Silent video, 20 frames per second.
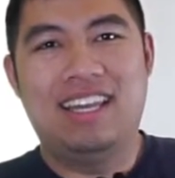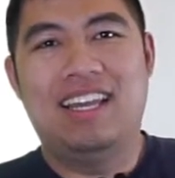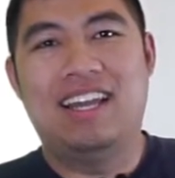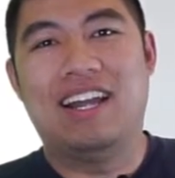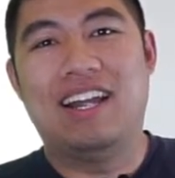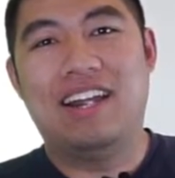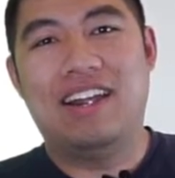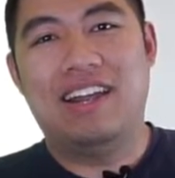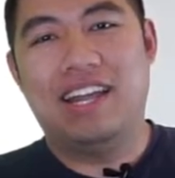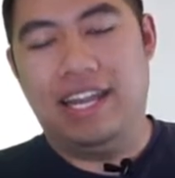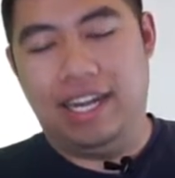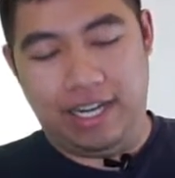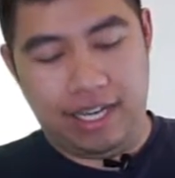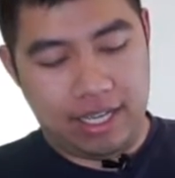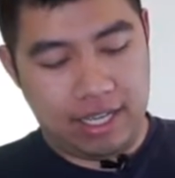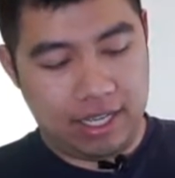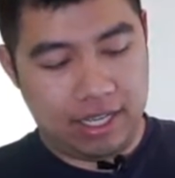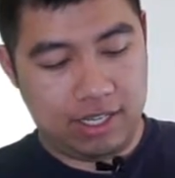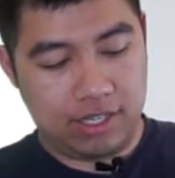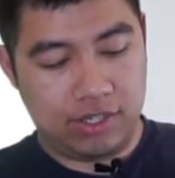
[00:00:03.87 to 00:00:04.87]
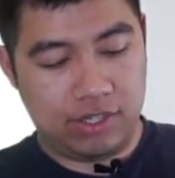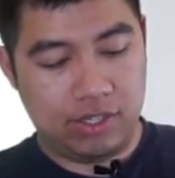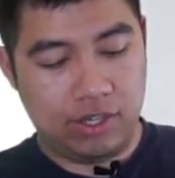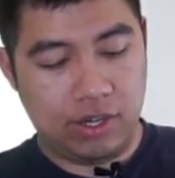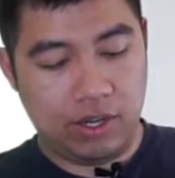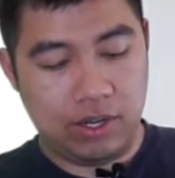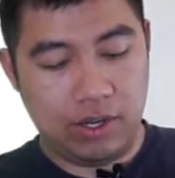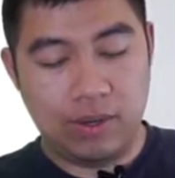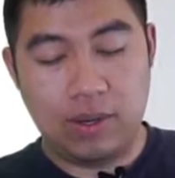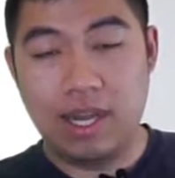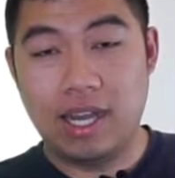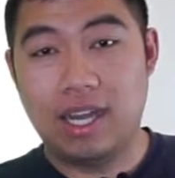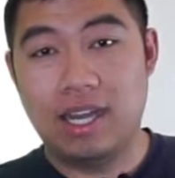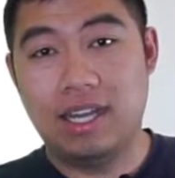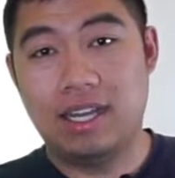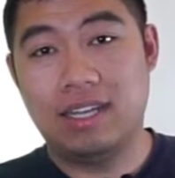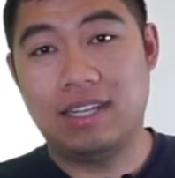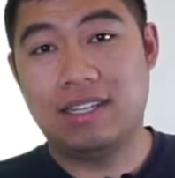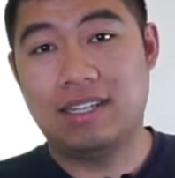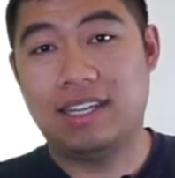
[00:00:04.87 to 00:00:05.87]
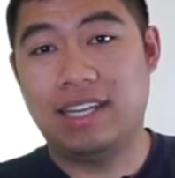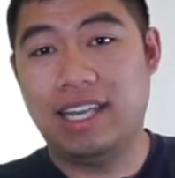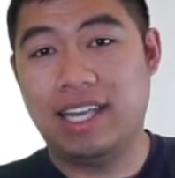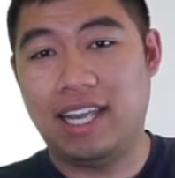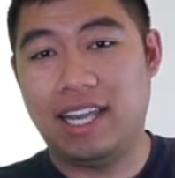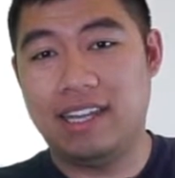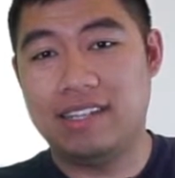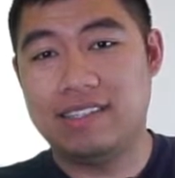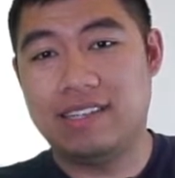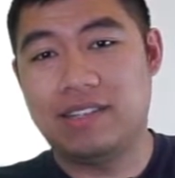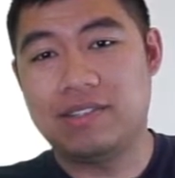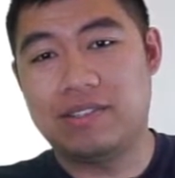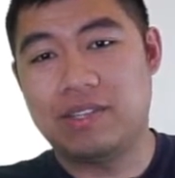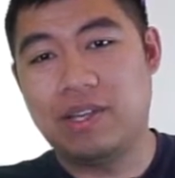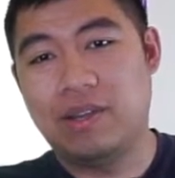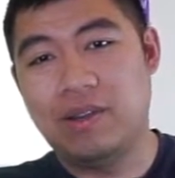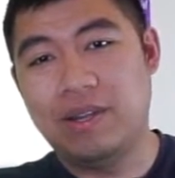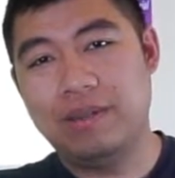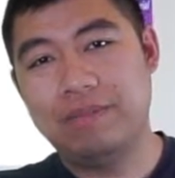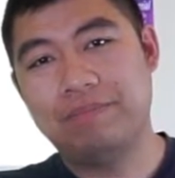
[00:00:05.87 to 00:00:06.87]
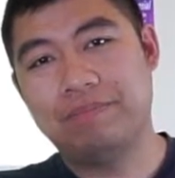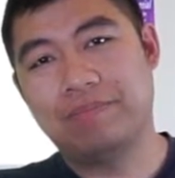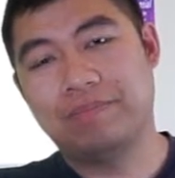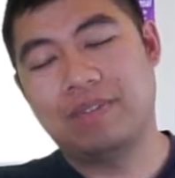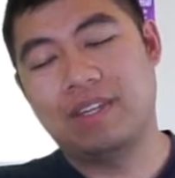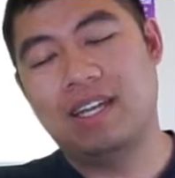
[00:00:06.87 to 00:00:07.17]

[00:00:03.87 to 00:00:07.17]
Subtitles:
All right, so hey guys, how's it going?